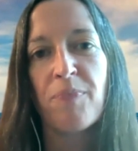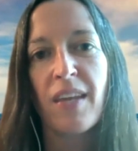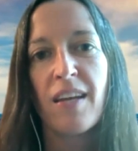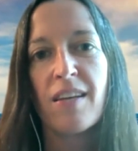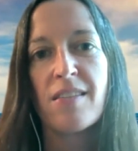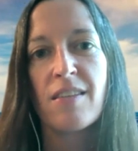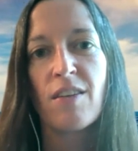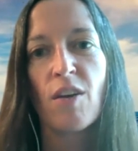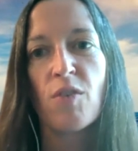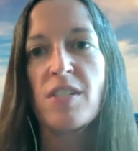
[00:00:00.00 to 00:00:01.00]
is,
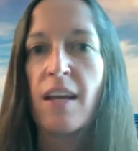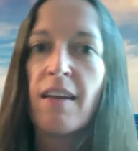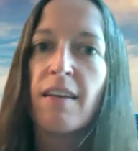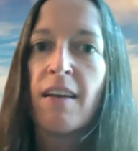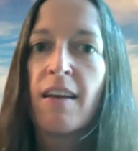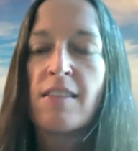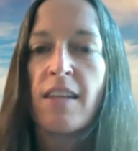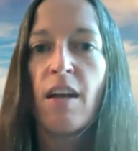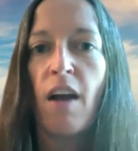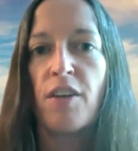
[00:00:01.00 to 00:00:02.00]

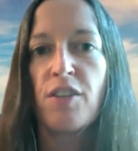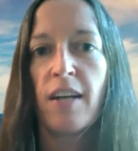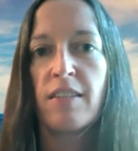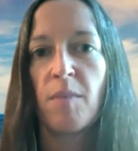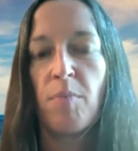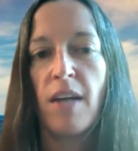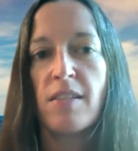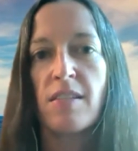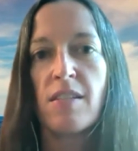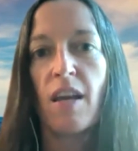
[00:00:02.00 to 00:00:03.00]
state contracting
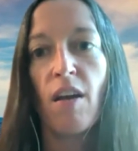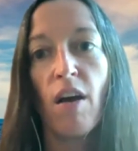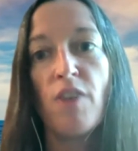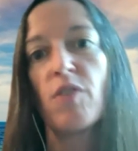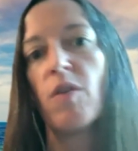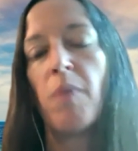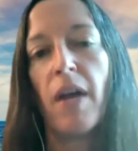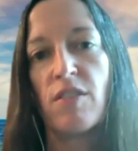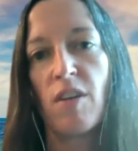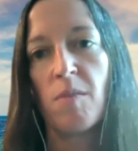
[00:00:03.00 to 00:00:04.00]
processes can also
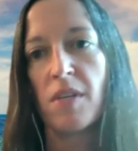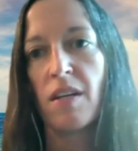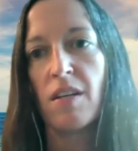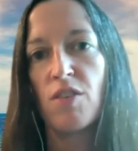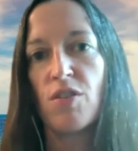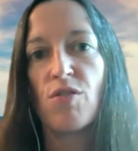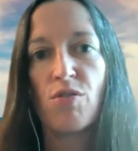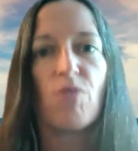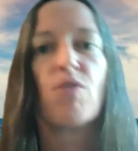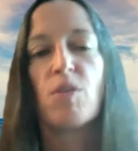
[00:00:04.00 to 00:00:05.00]
apply terms and conditions
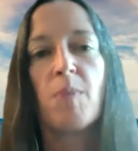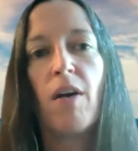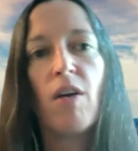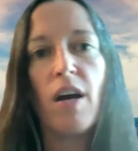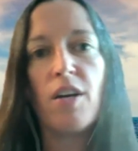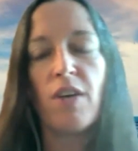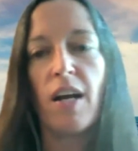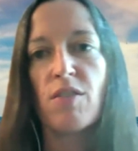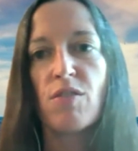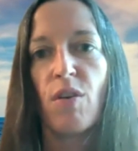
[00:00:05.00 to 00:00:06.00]
to those power
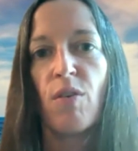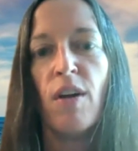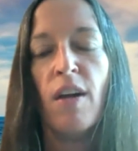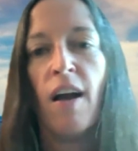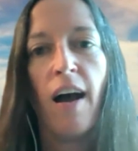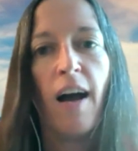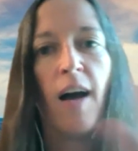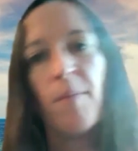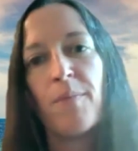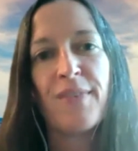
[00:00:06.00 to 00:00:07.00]
contracts. So
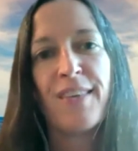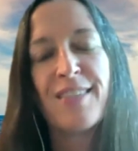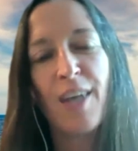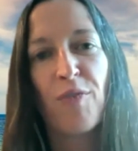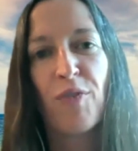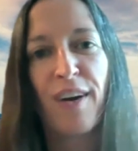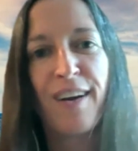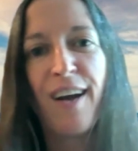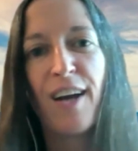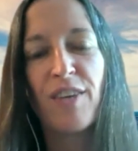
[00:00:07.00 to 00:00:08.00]
the South
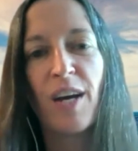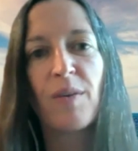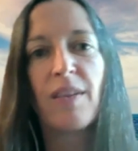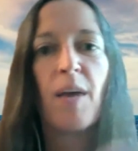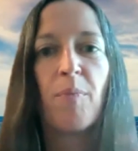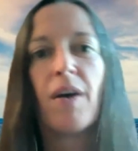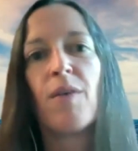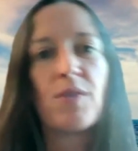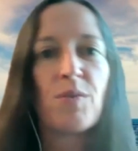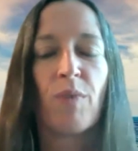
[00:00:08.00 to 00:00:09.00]
Fork contract with LIPA
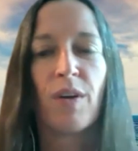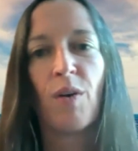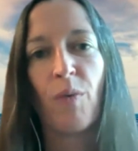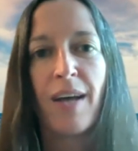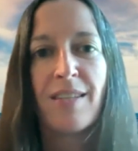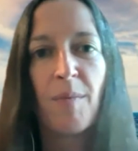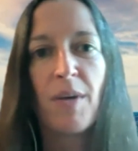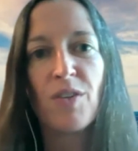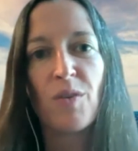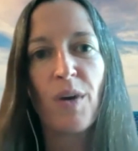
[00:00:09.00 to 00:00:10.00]
was, as I
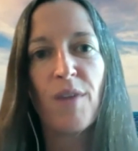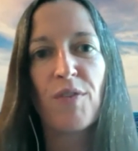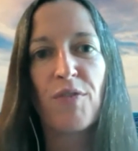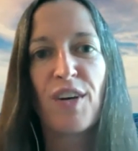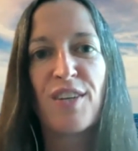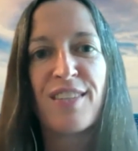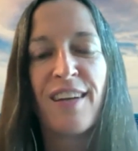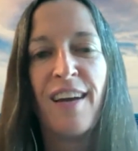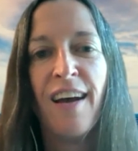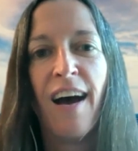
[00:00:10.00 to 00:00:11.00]
mentioned, one of the first,
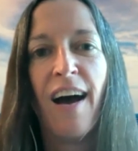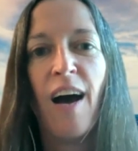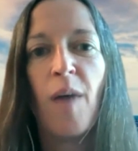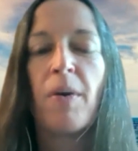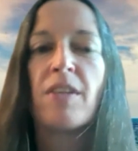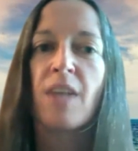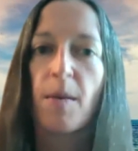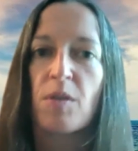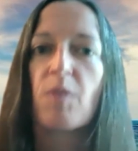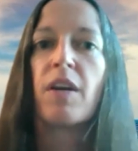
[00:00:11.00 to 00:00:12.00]
but
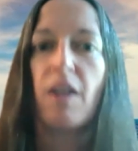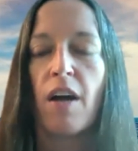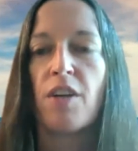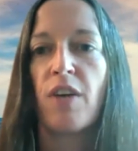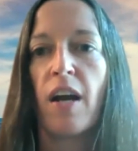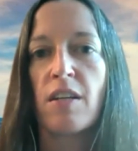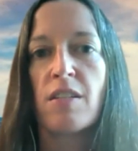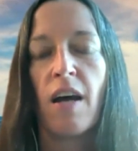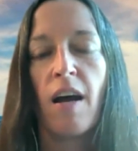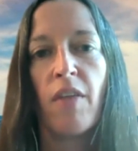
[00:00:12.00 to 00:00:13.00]
subsequent contracts
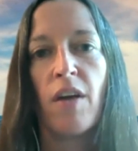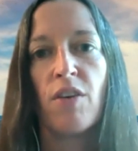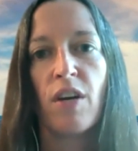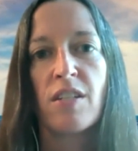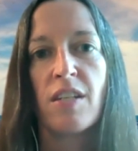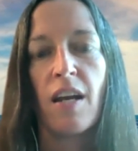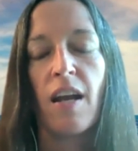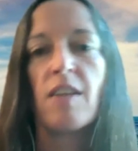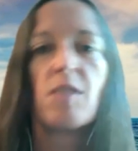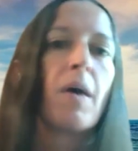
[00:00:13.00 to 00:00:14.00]
that New York State
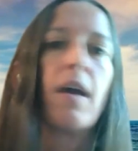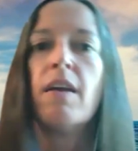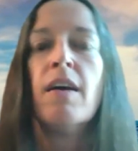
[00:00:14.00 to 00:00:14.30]
has been